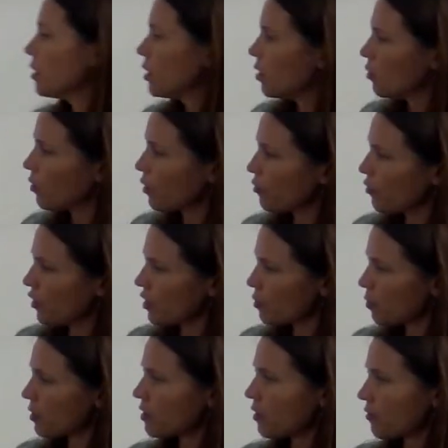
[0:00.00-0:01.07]
Well, the first
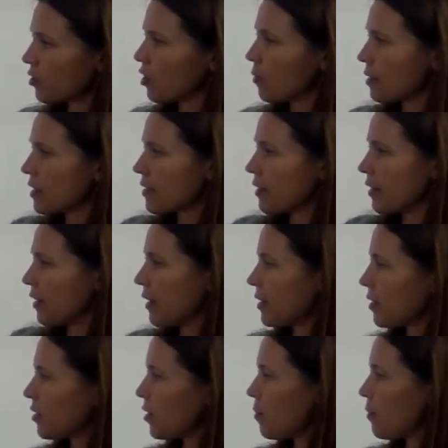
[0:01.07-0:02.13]
positive term is the 9th
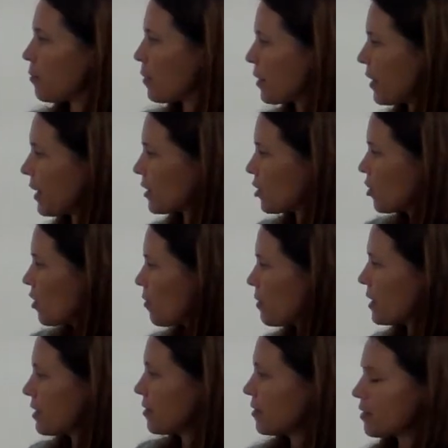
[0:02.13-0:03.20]
term, but that term
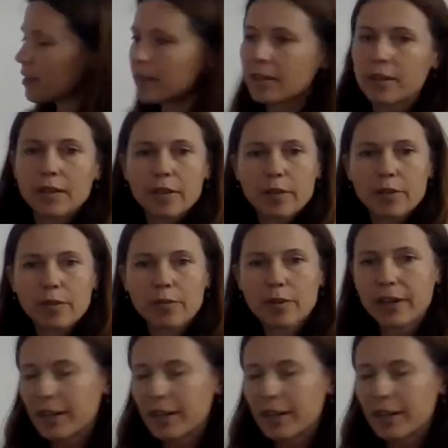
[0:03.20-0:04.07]
is 3.